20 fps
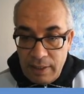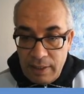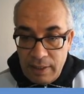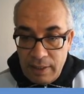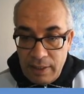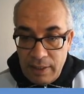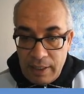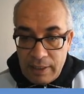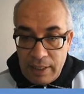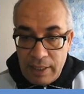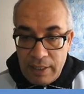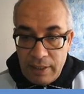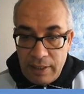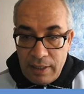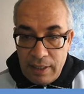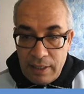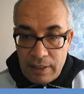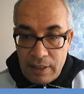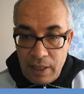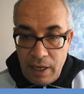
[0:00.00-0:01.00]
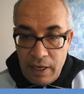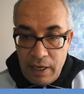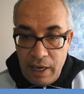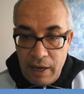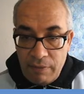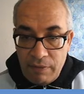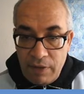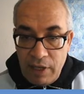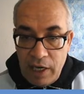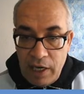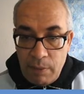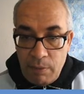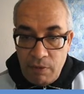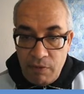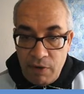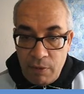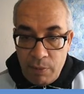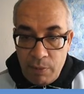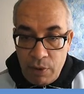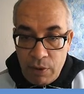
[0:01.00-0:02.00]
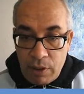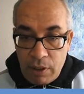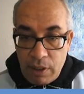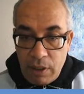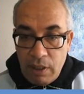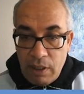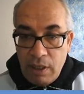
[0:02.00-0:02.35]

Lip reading: the sentence I have the name of a book.